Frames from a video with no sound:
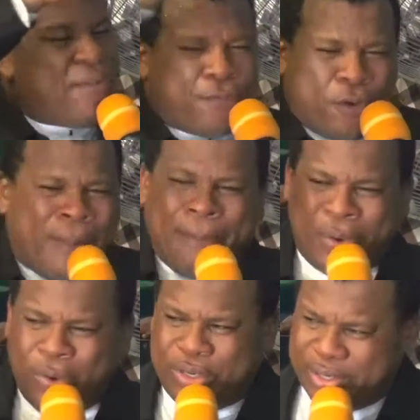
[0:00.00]
from
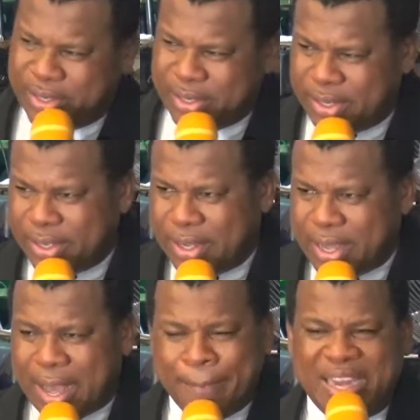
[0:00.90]
abroad?
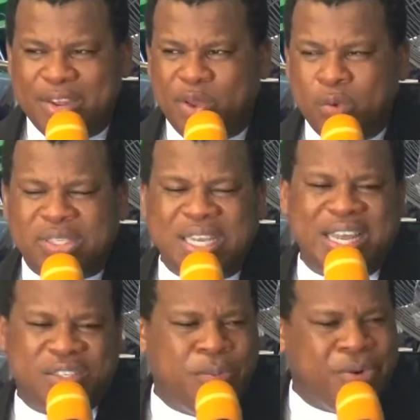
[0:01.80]
And by the way, who said there's
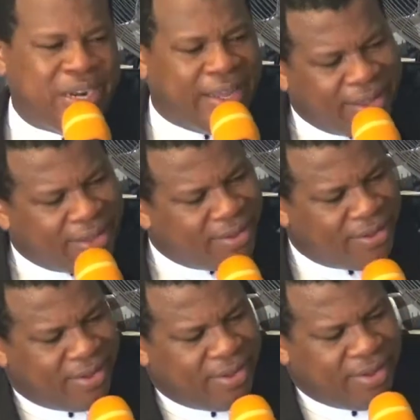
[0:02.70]
no brother here?
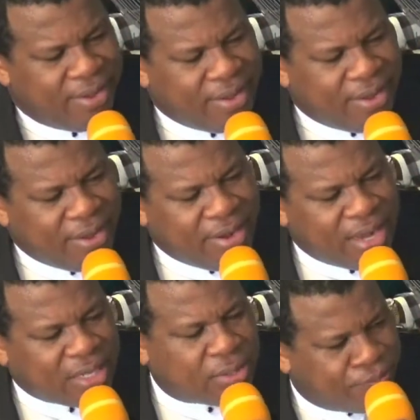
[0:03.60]
There are
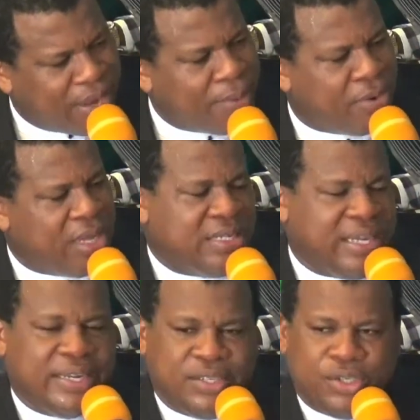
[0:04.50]
some fine brothers here in
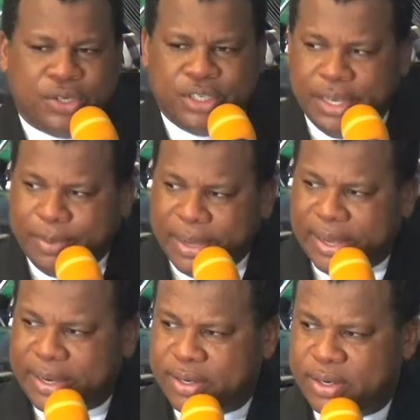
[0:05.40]
this church. Amen.
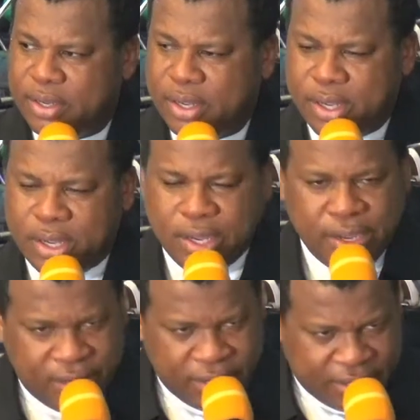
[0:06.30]

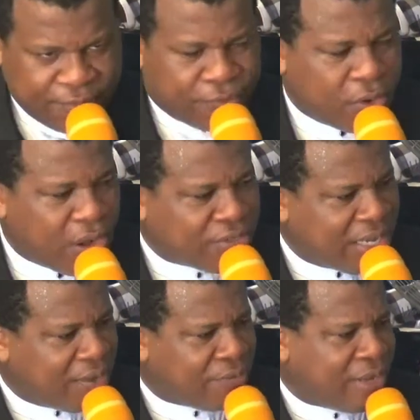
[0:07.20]
They follow after their
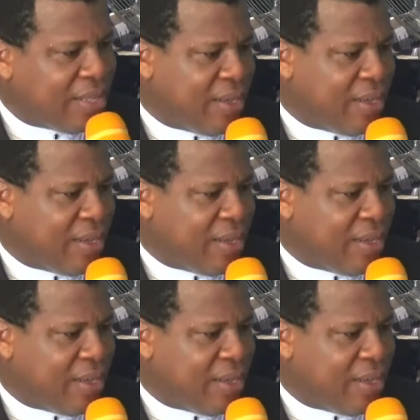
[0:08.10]
father.